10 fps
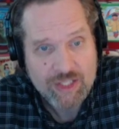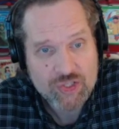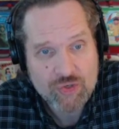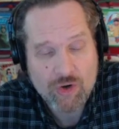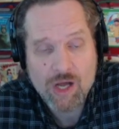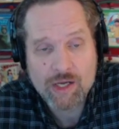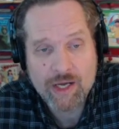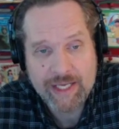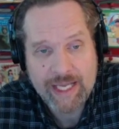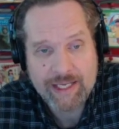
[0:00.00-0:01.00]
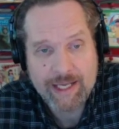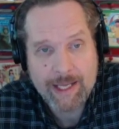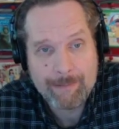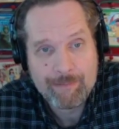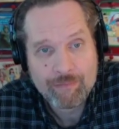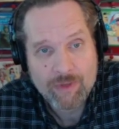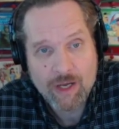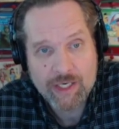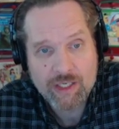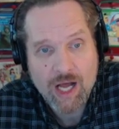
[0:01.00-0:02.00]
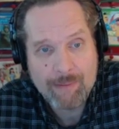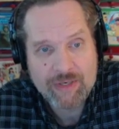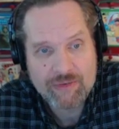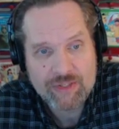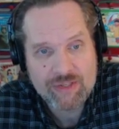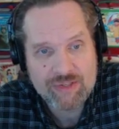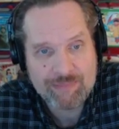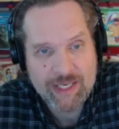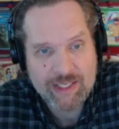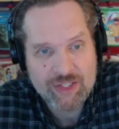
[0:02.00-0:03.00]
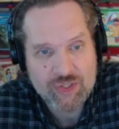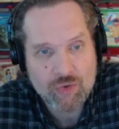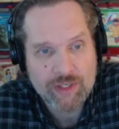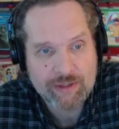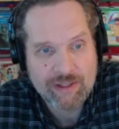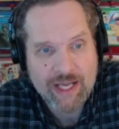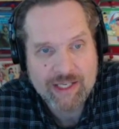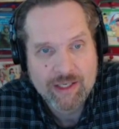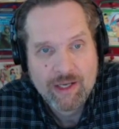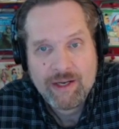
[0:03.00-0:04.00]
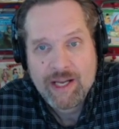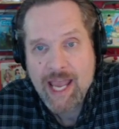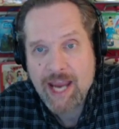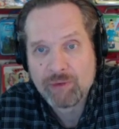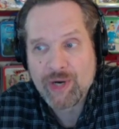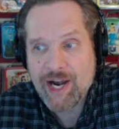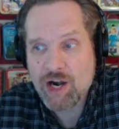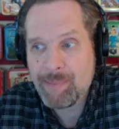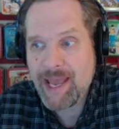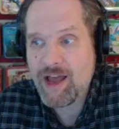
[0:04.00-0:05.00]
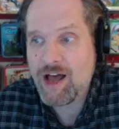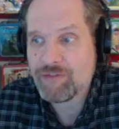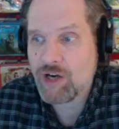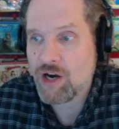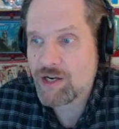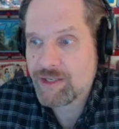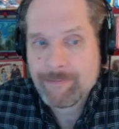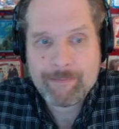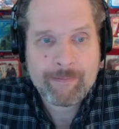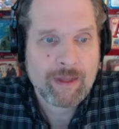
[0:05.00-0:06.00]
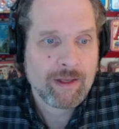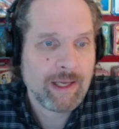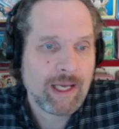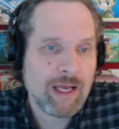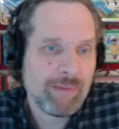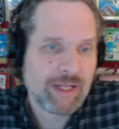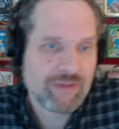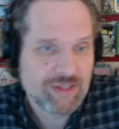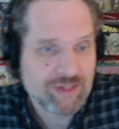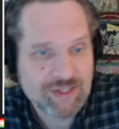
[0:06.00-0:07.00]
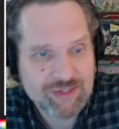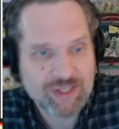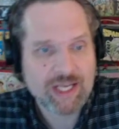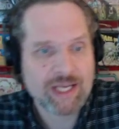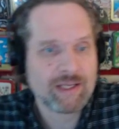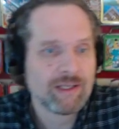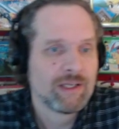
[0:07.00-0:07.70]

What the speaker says: strong on a common. This has been historically like a rare payoff card. But this is a